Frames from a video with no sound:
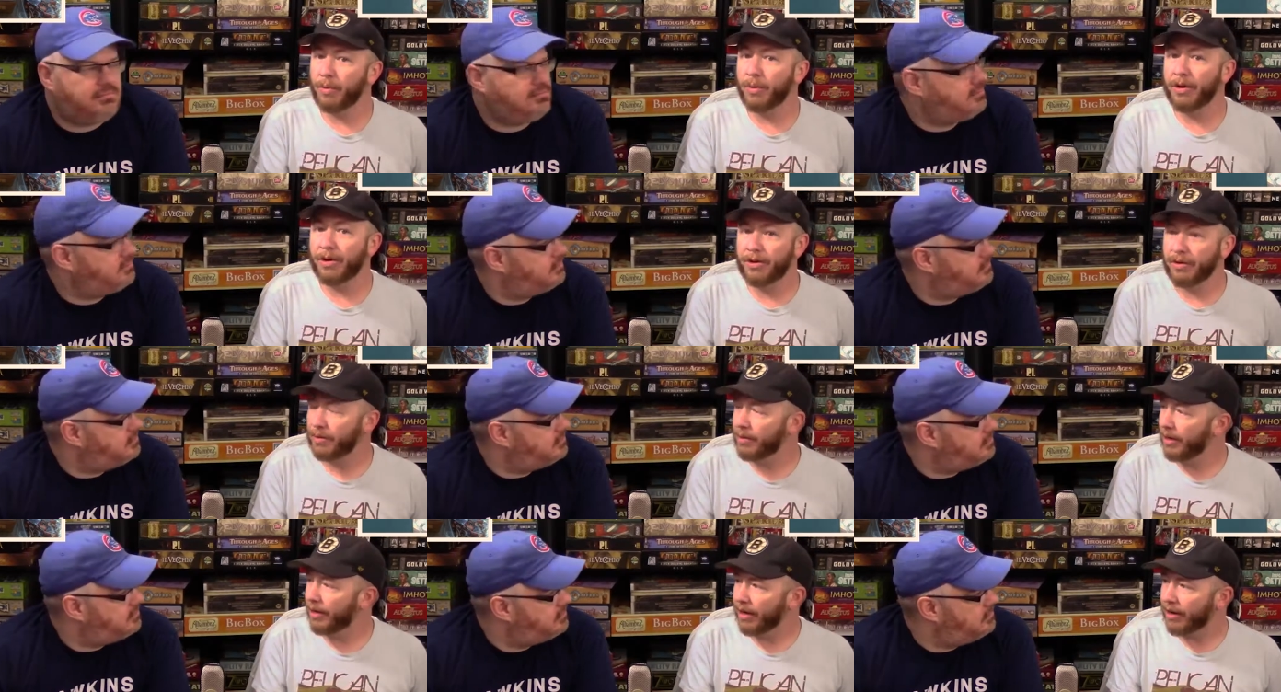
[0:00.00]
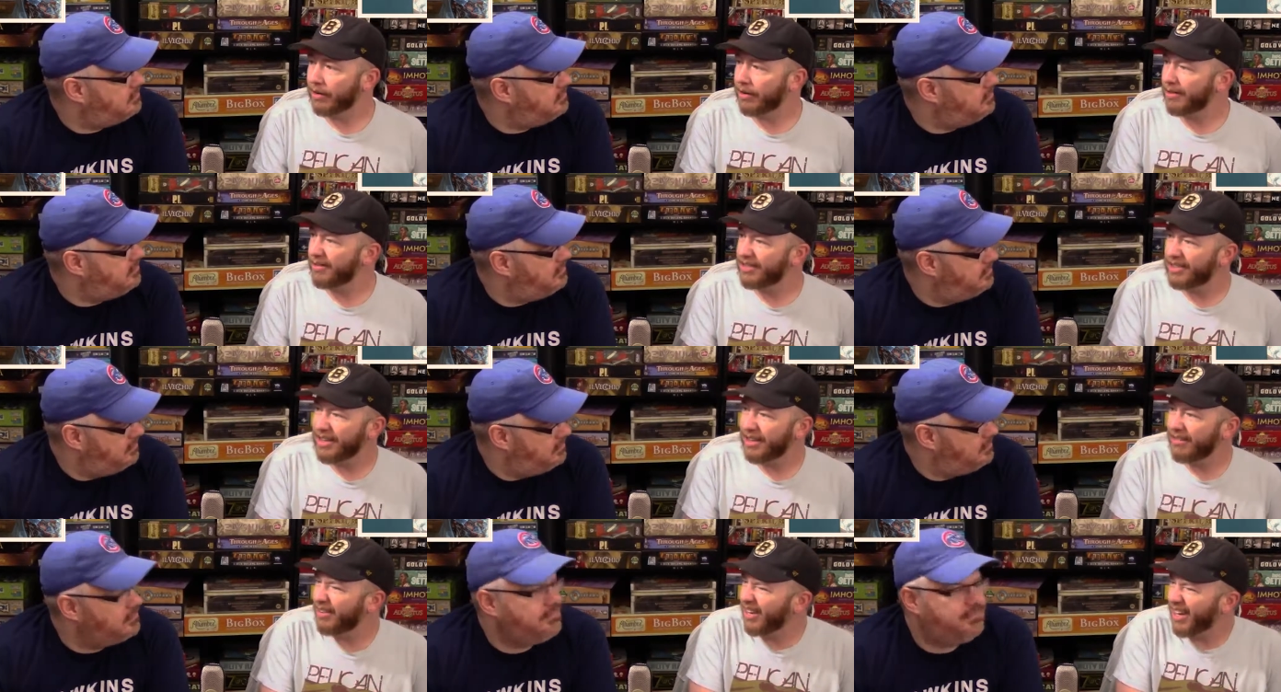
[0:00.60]
Speaker 1: don't want to do the narrative
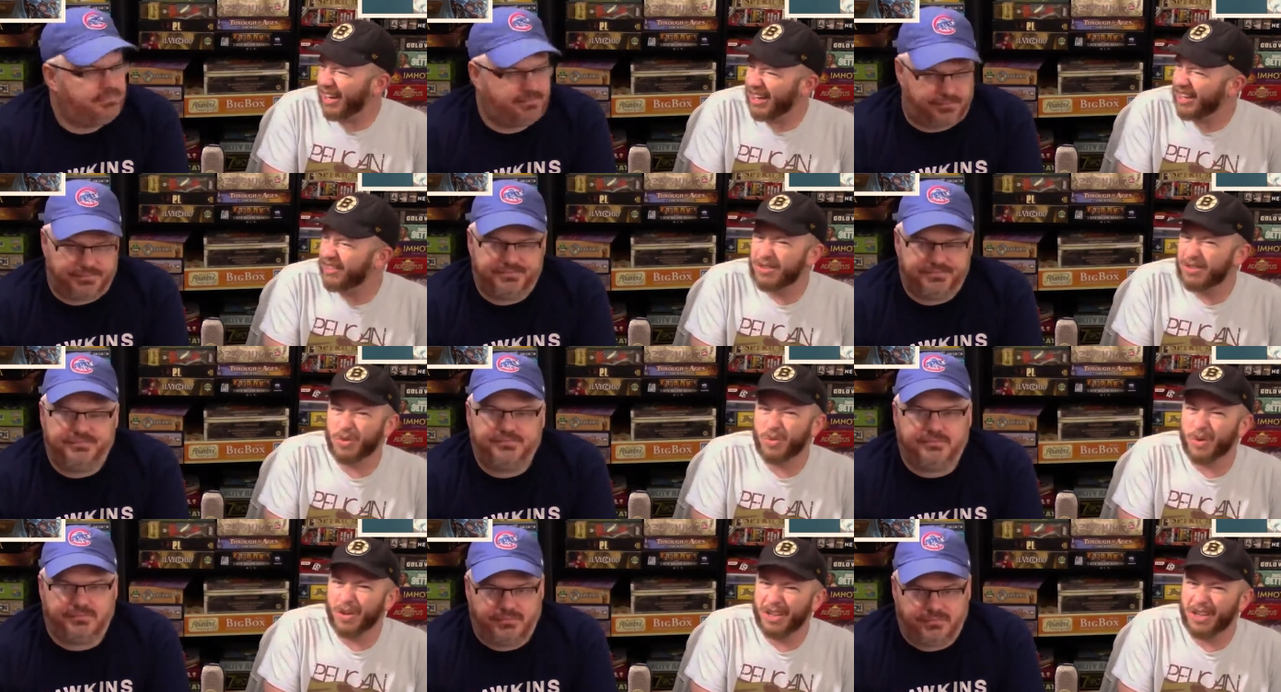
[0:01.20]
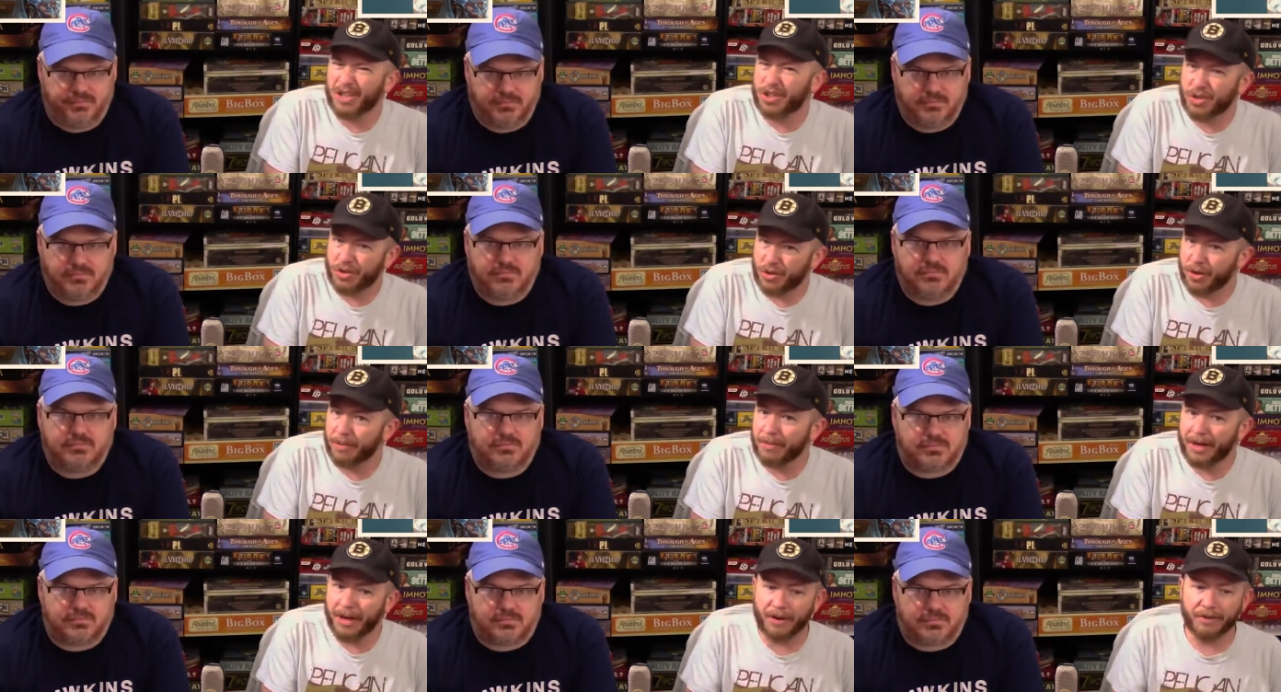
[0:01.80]
stuff, it kind of gives a really
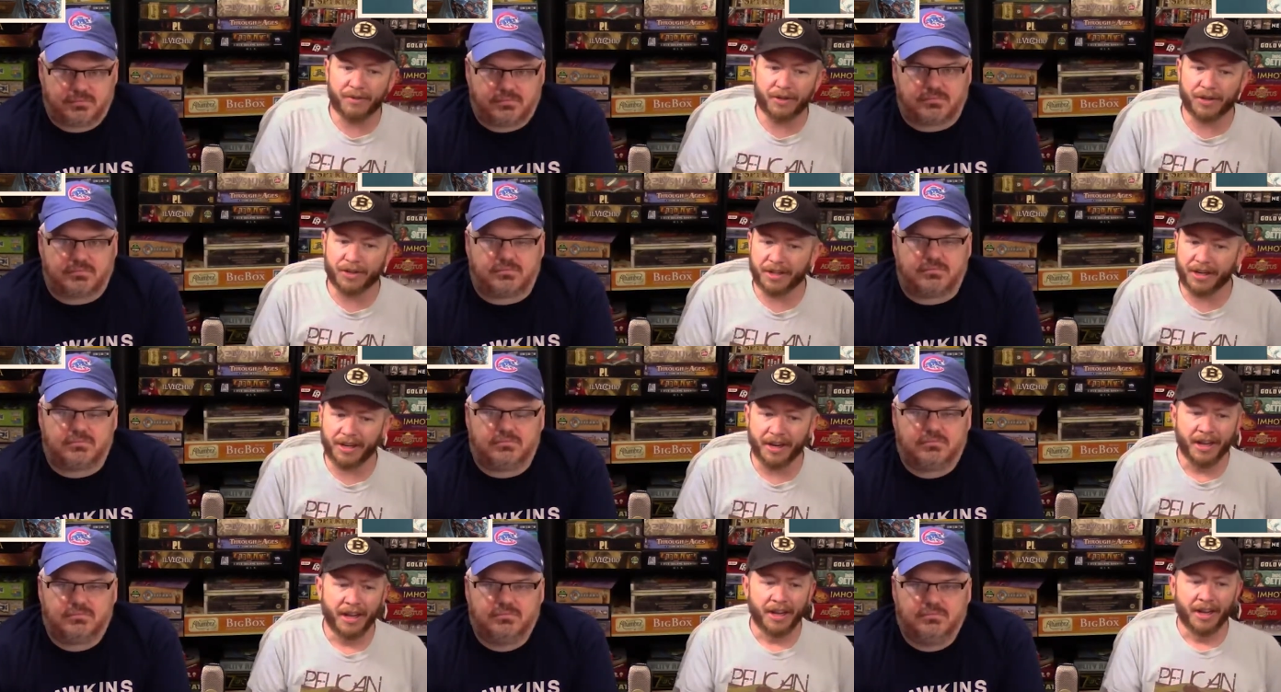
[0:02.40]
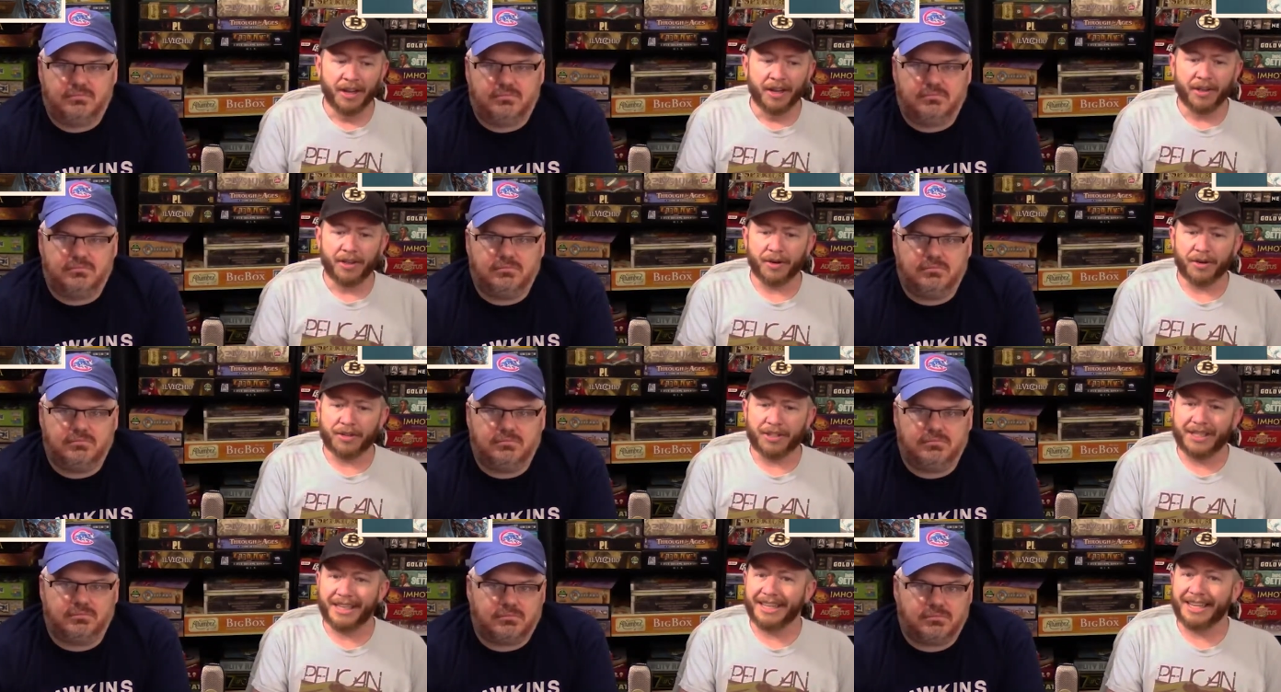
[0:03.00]
stripped down version.
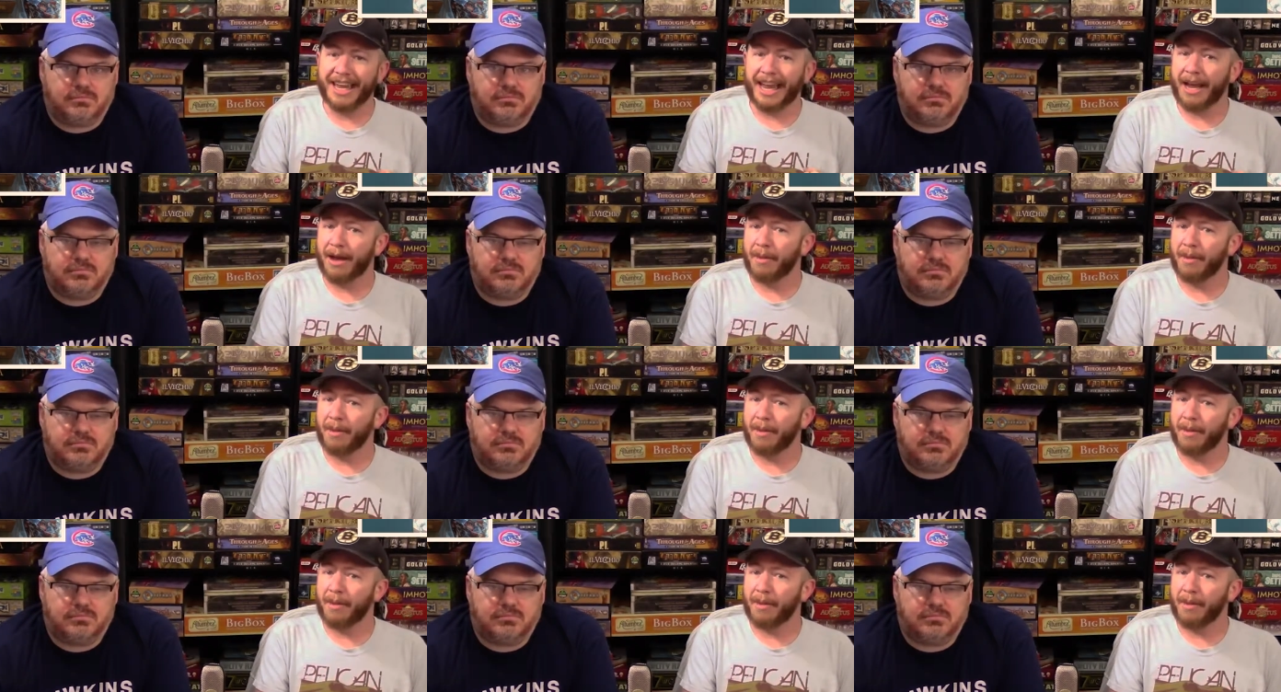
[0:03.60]
There's the